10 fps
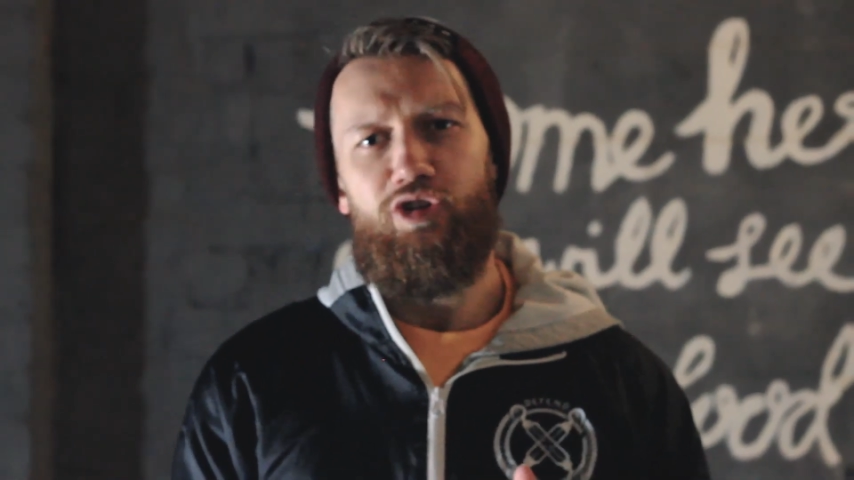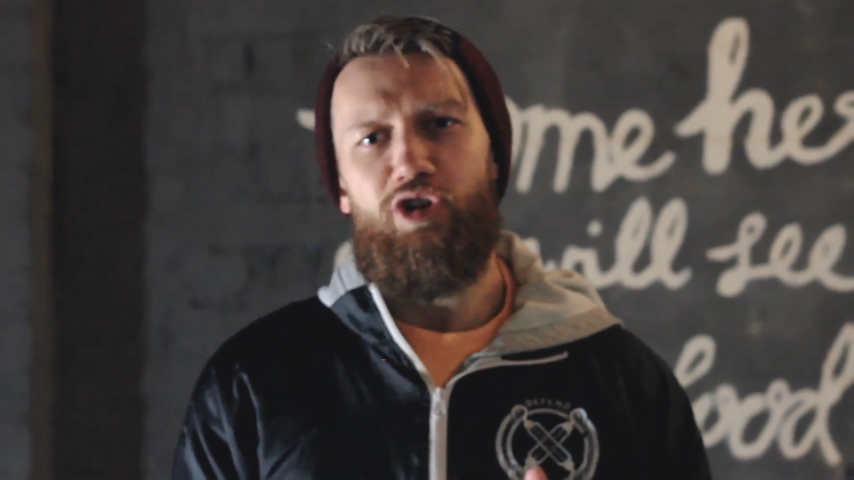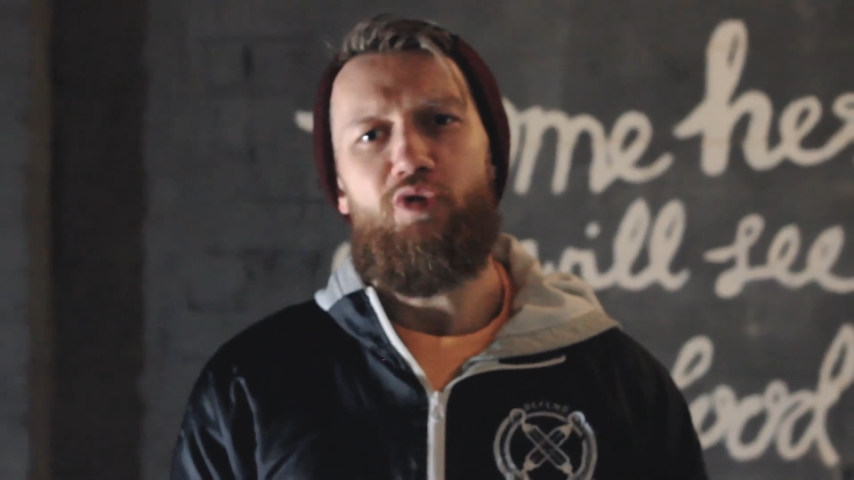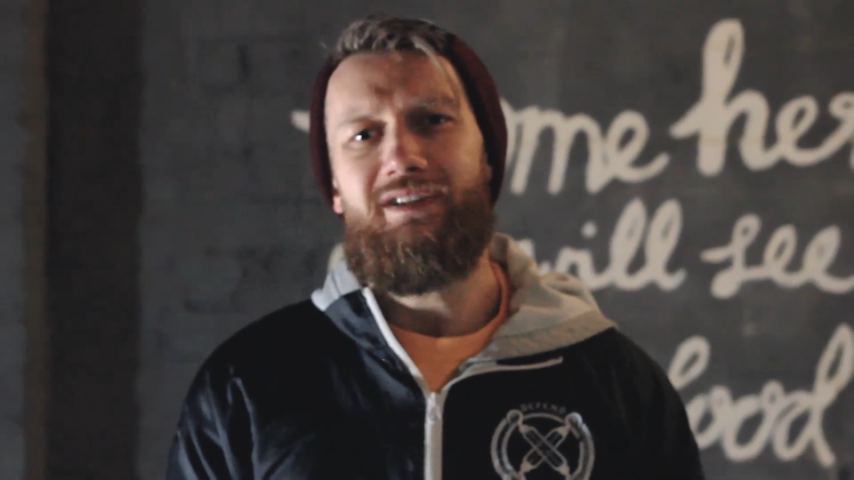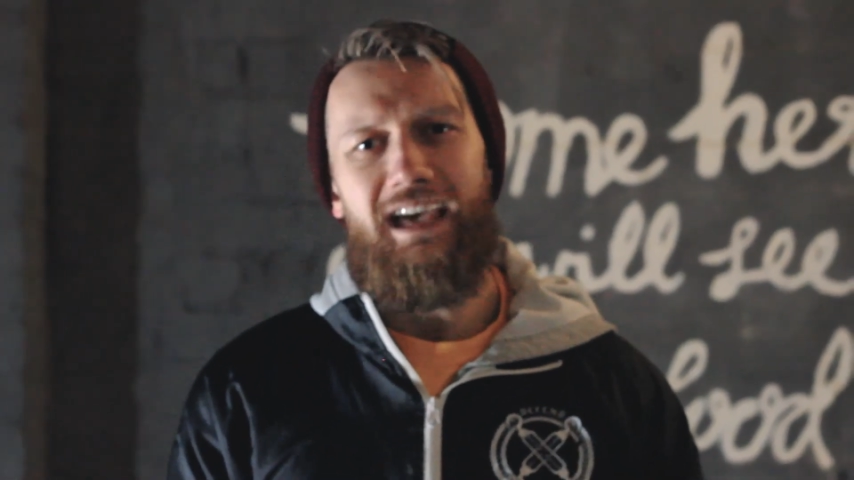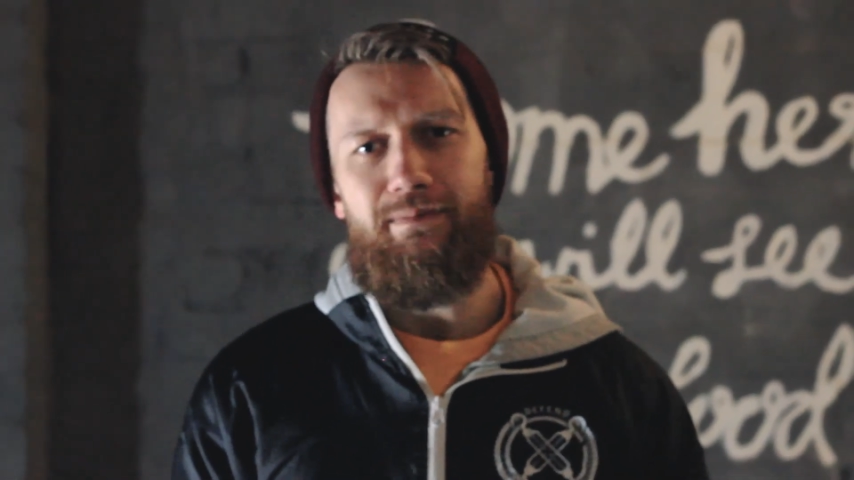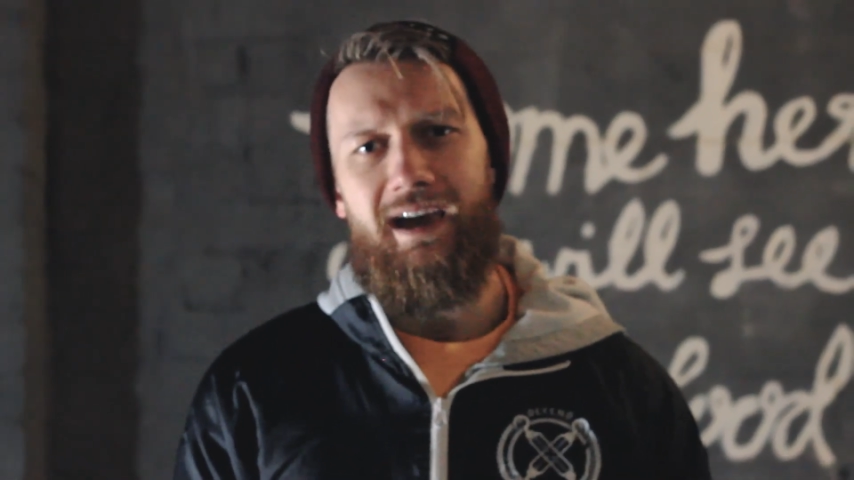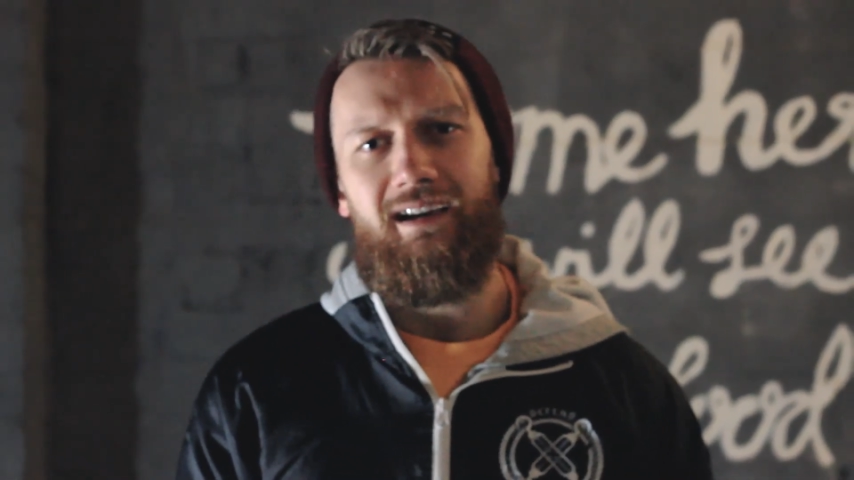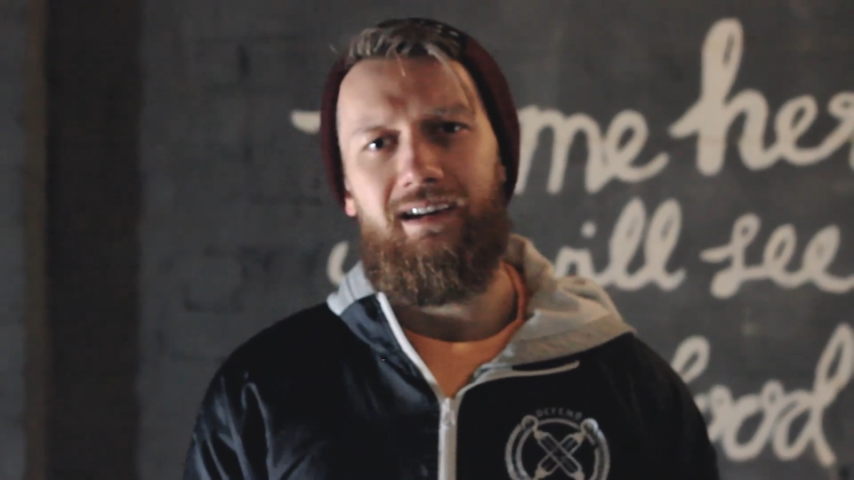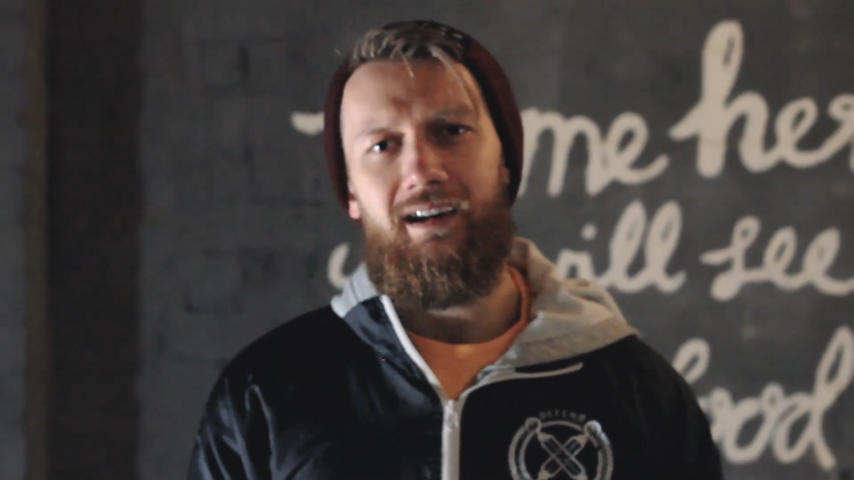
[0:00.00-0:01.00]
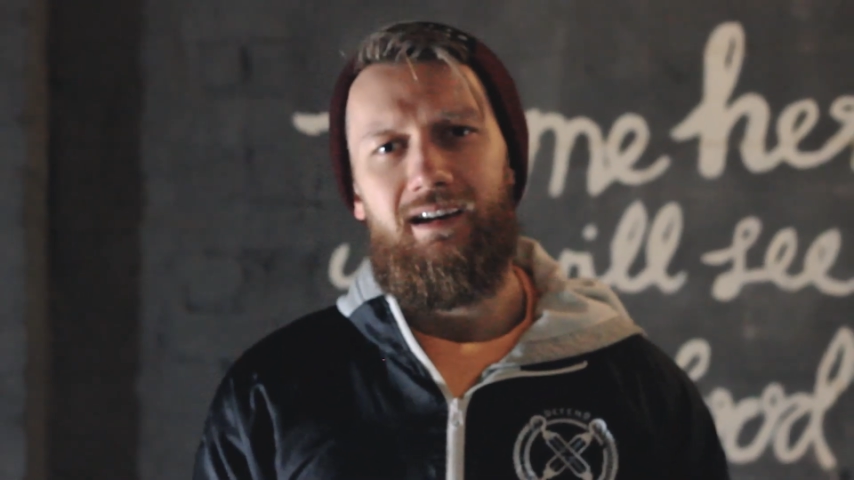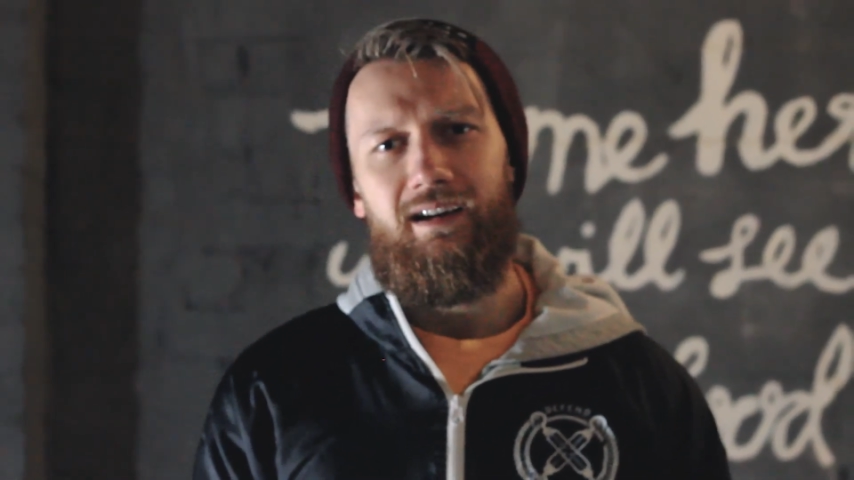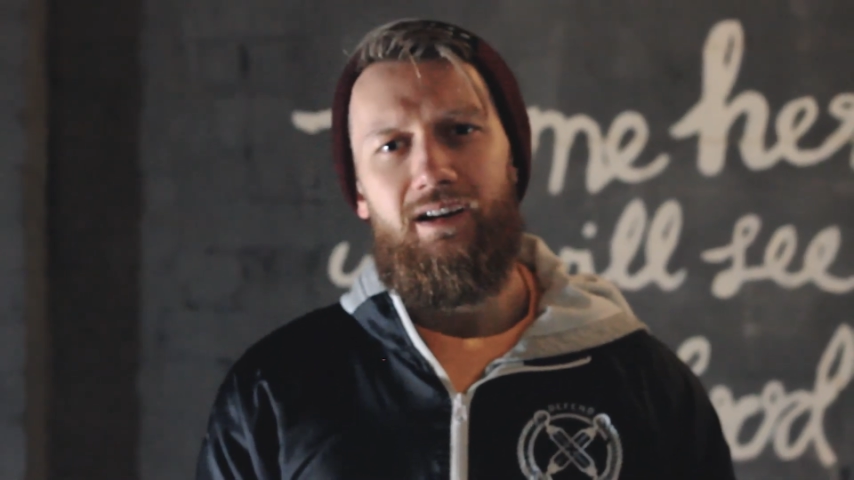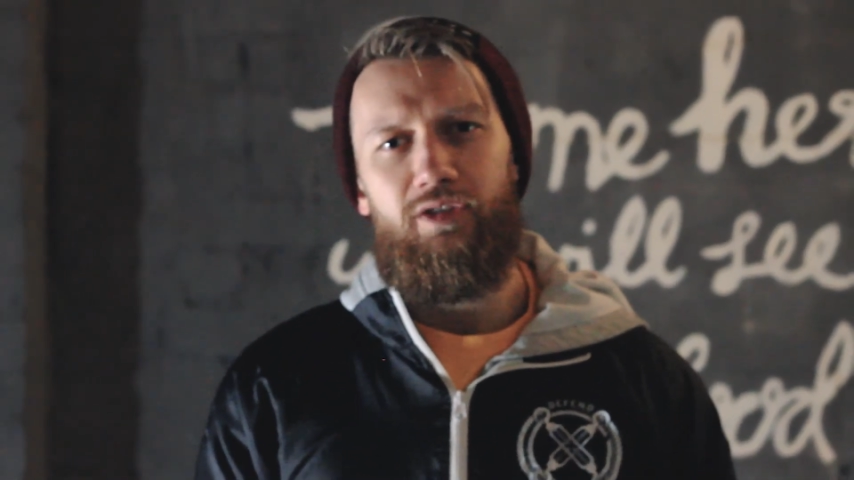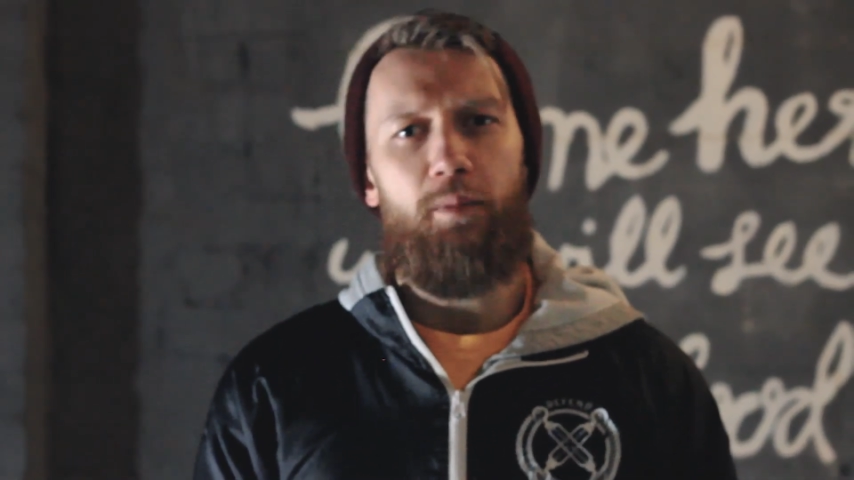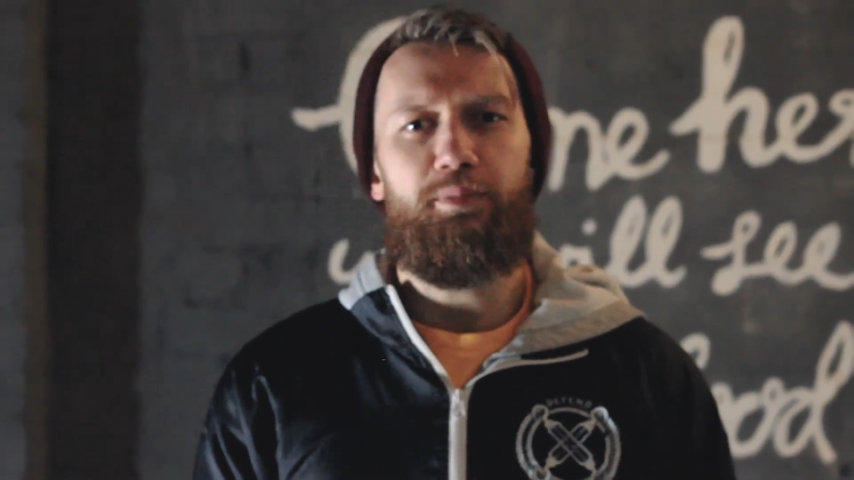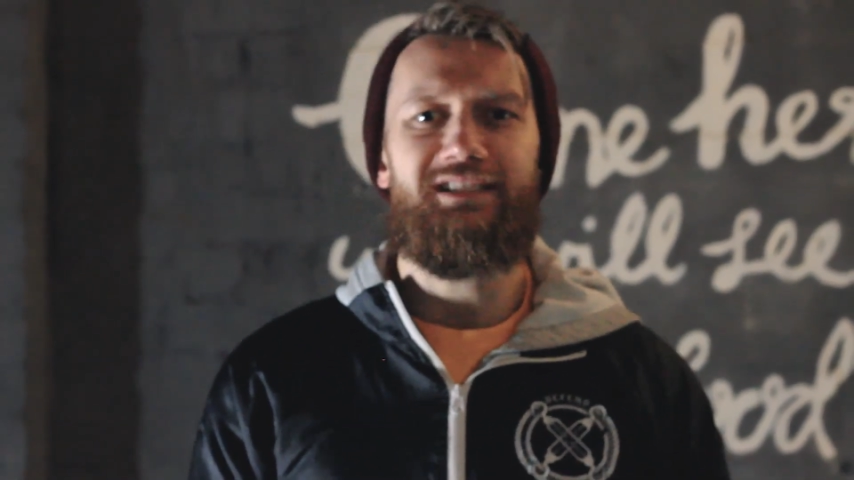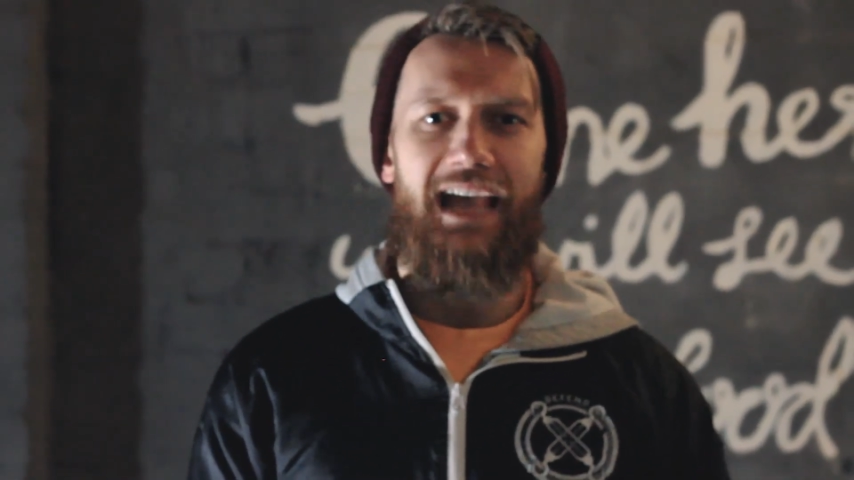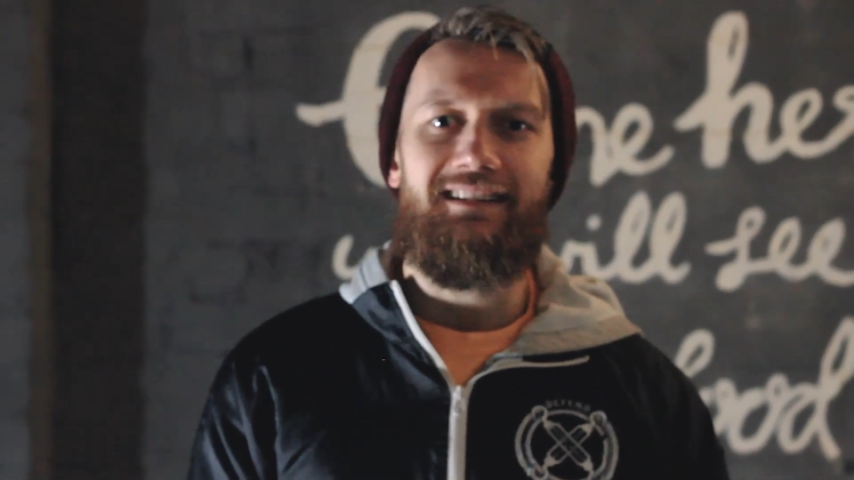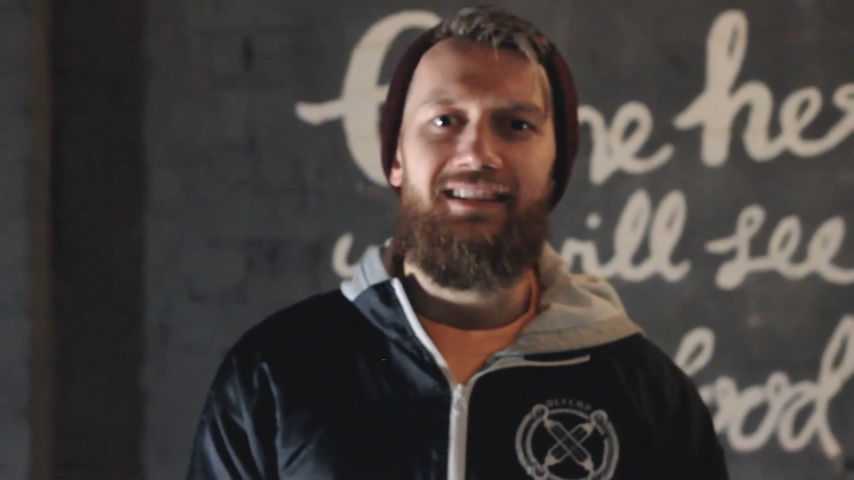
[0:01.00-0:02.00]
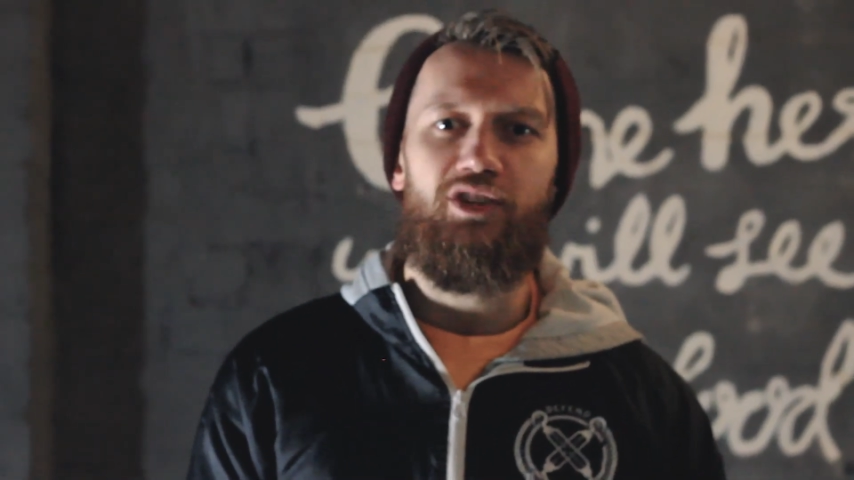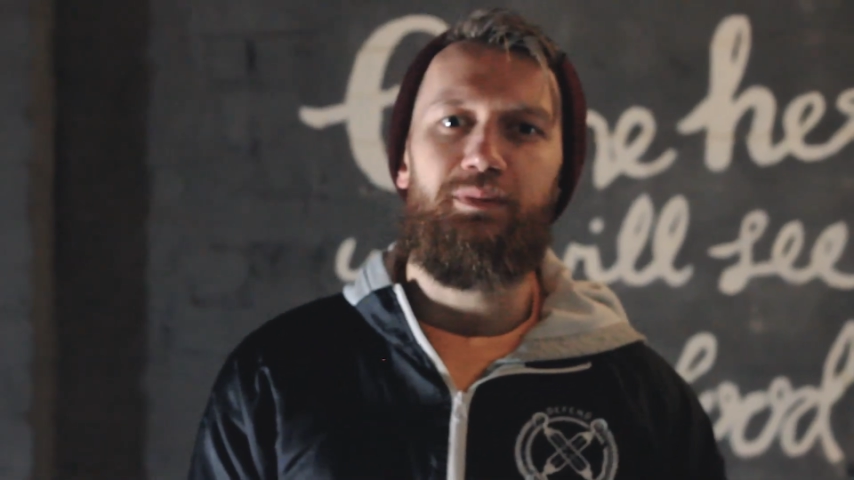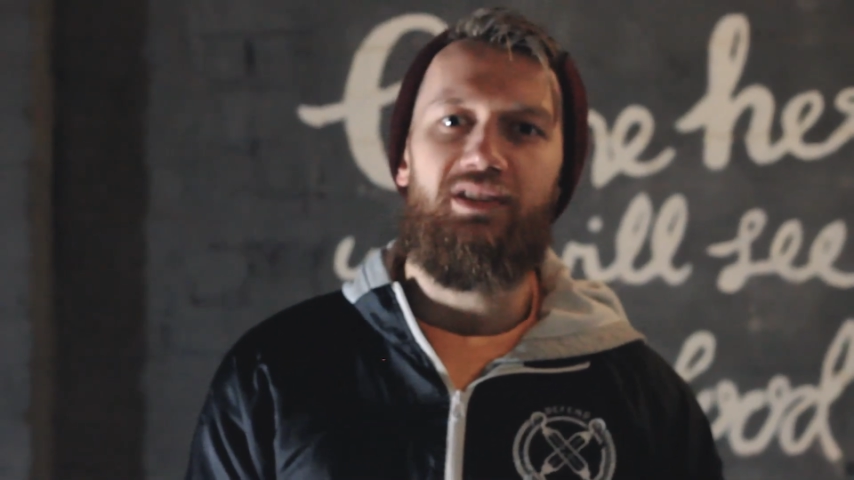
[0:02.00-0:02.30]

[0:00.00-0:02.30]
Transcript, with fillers: no gimmick, not pretending to